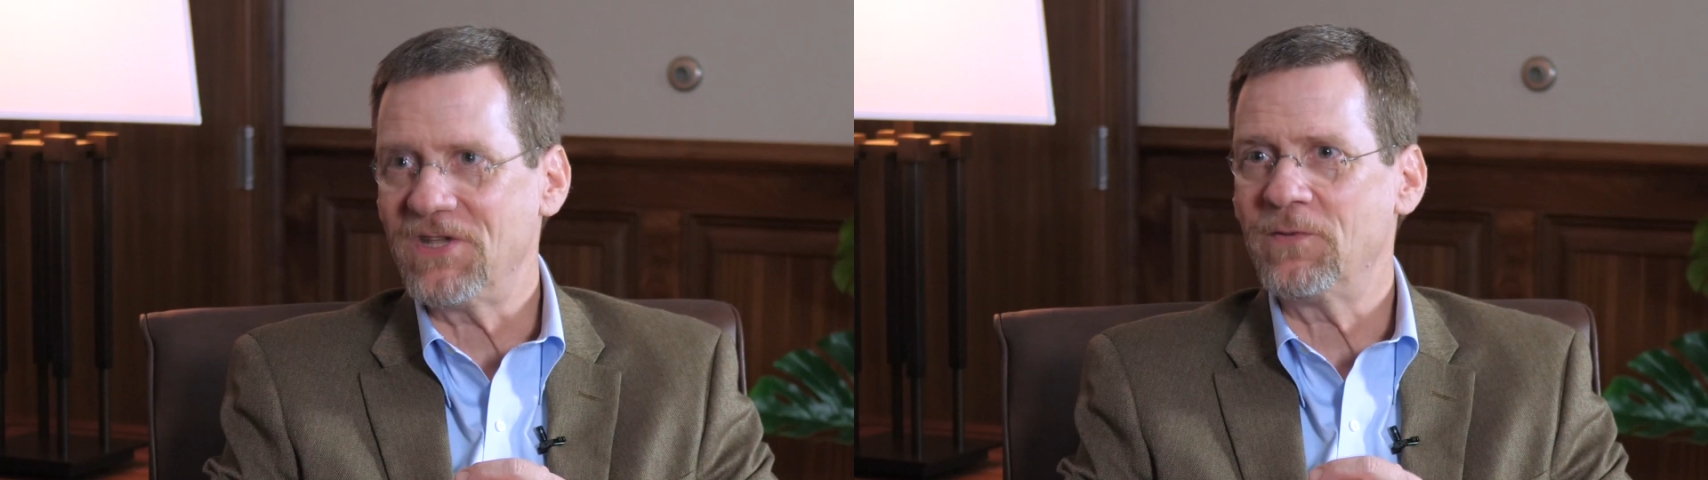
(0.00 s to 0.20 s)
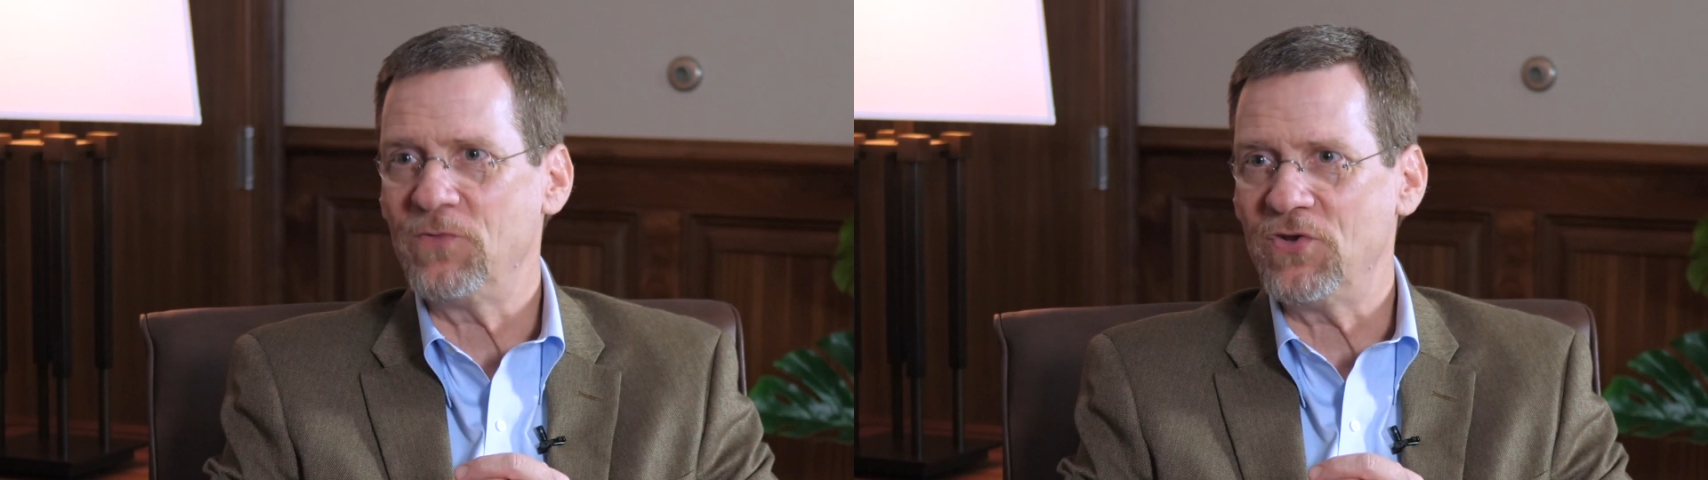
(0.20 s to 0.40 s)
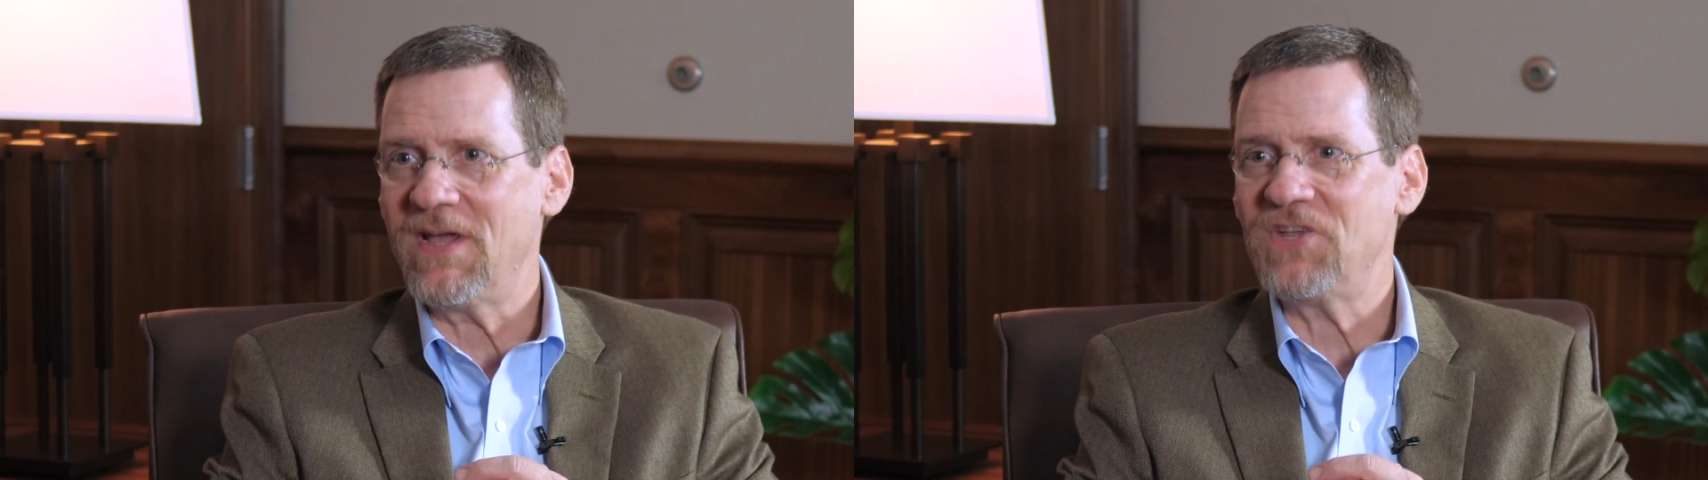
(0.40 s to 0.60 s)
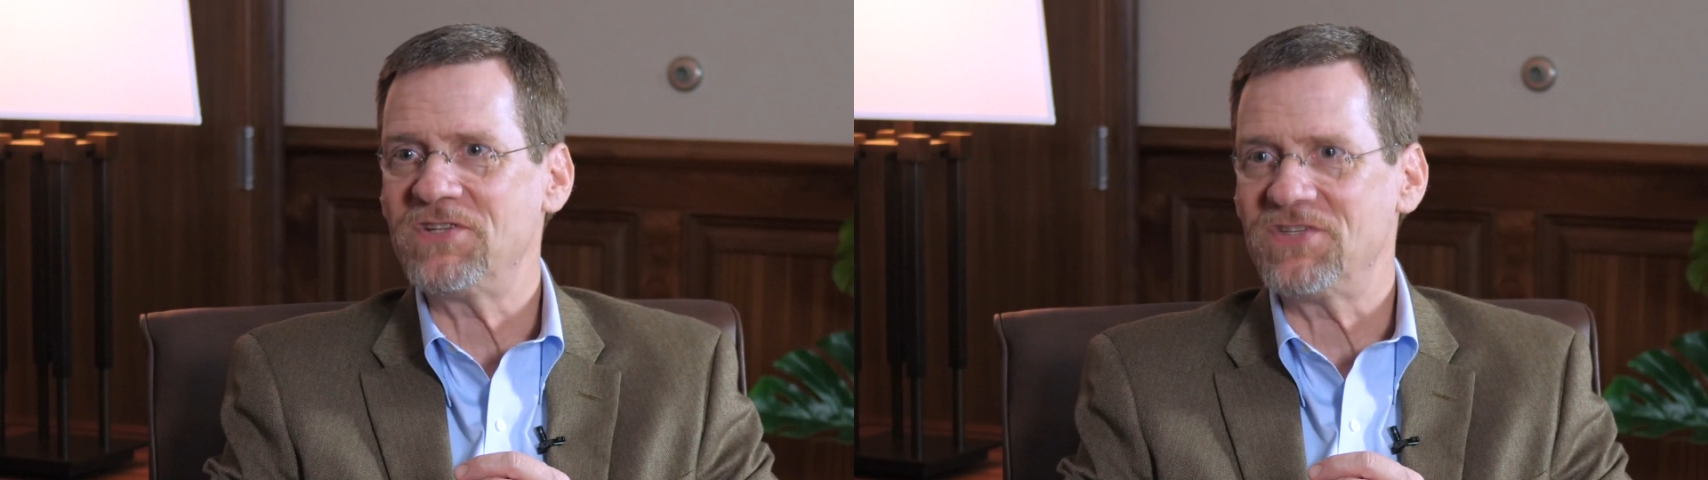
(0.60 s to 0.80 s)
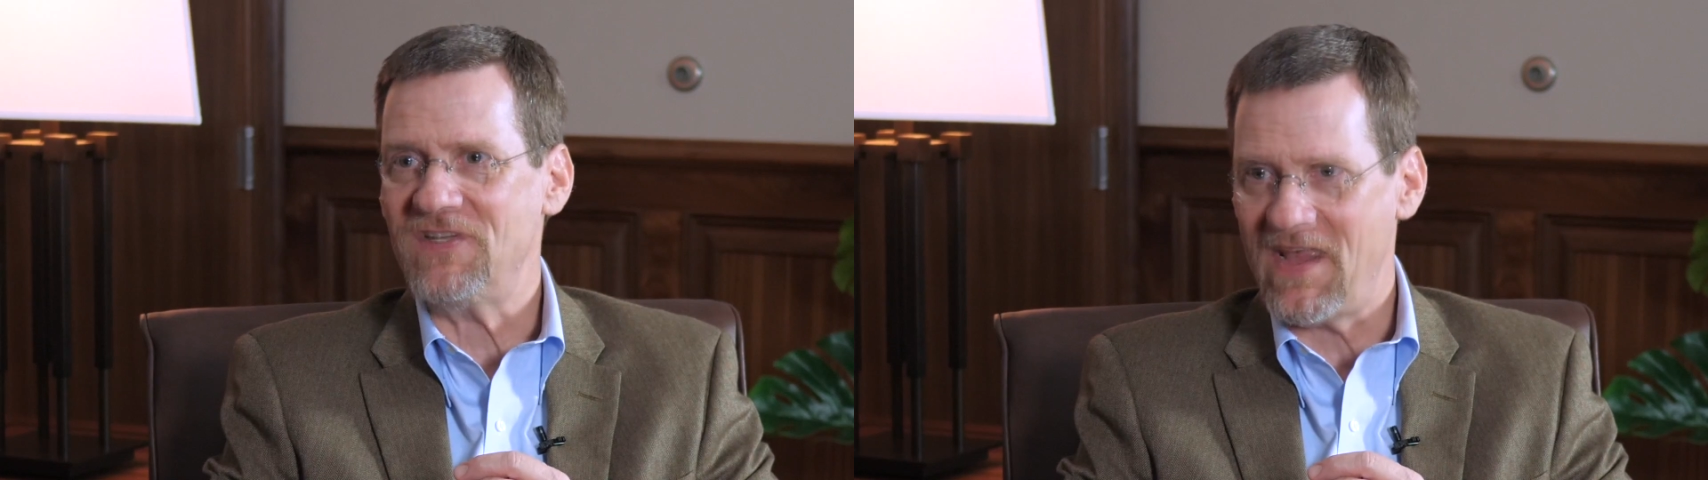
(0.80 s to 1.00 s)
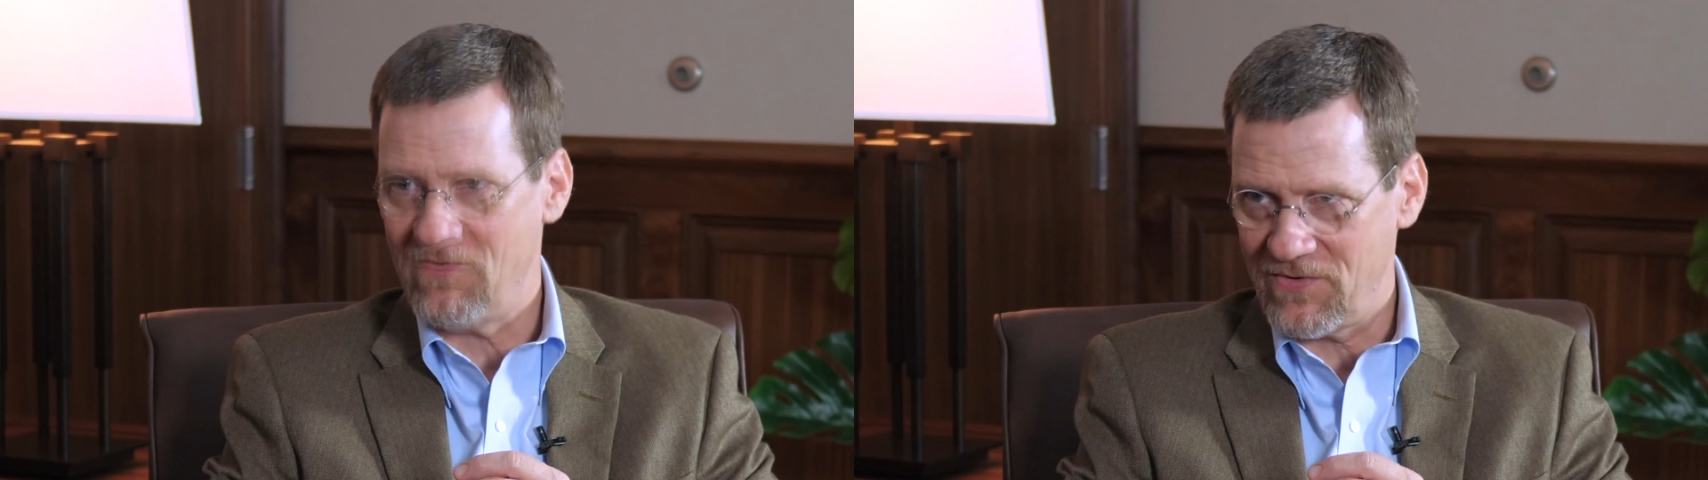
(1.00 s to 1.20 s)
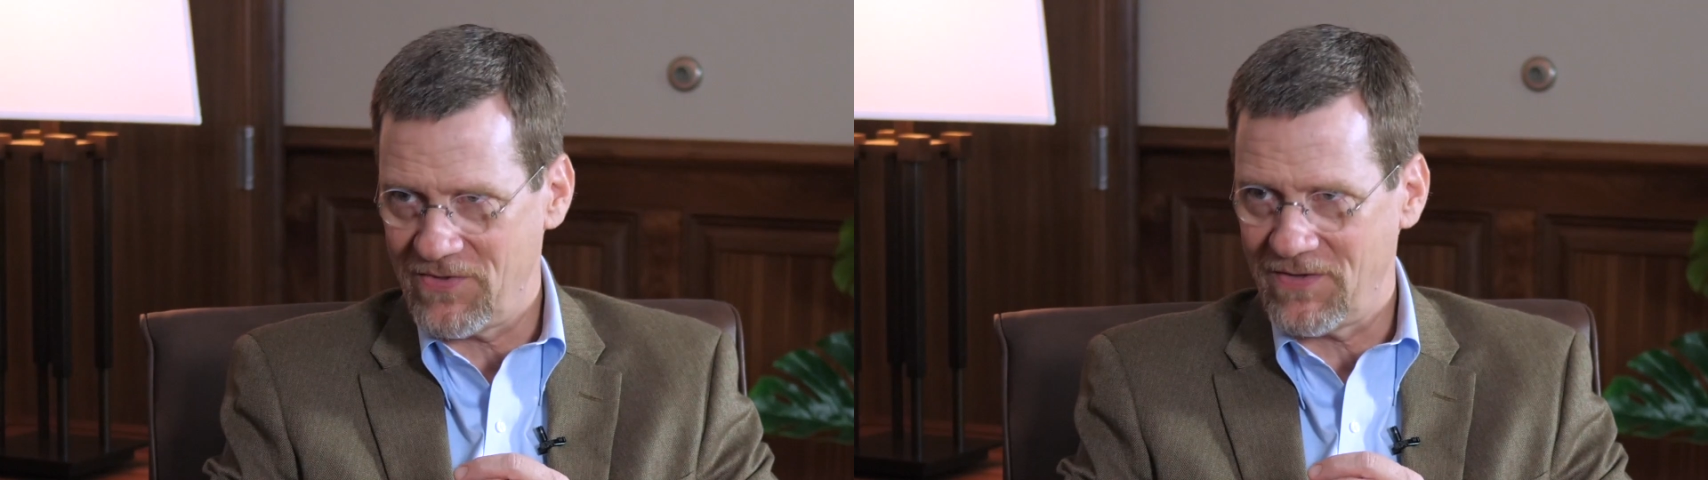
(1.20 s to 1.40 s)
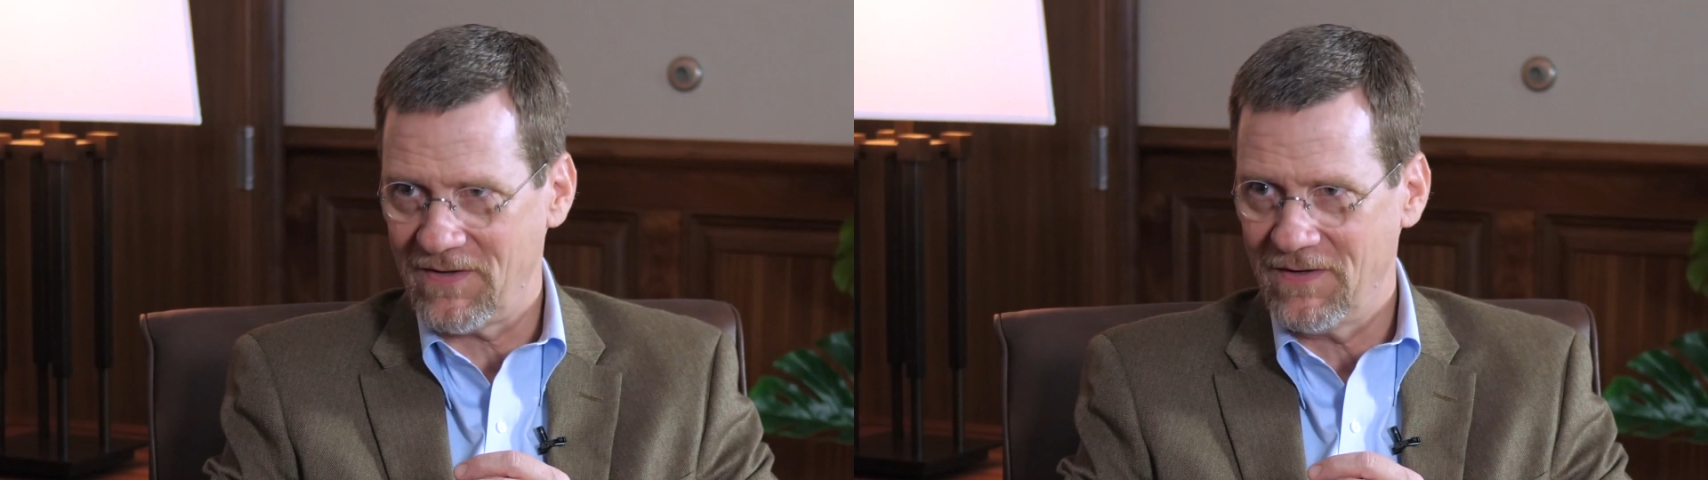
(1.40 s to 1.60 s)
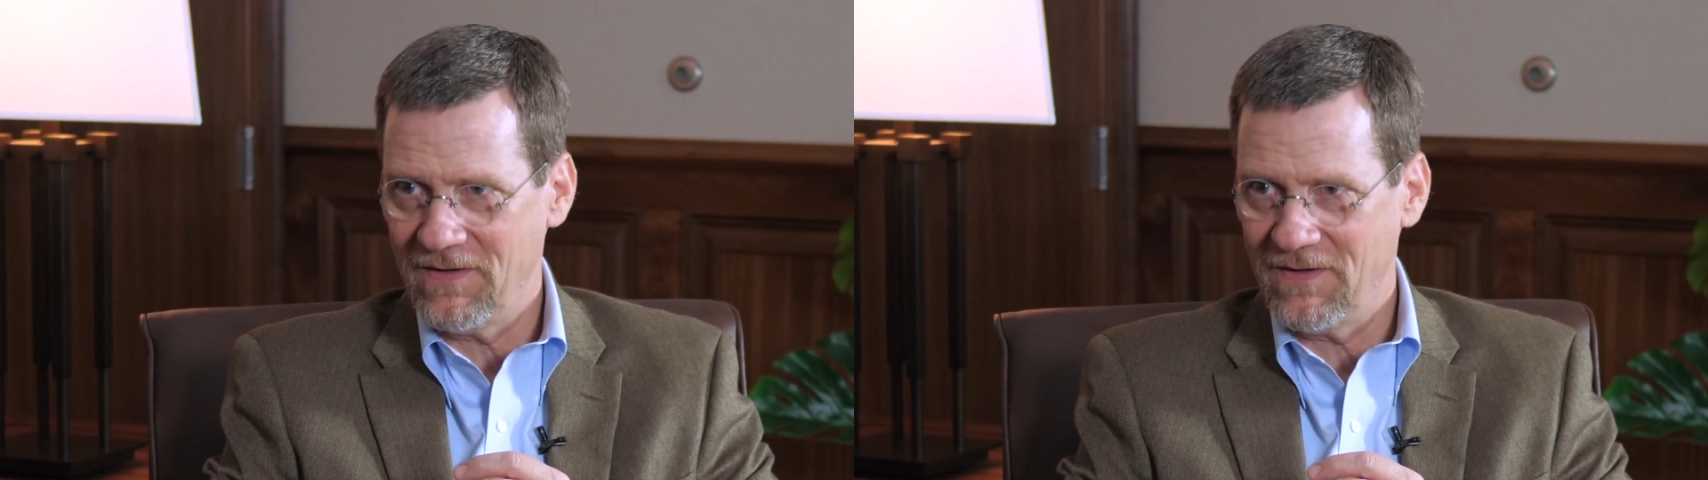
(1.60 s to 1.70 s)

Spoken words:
communication is everything.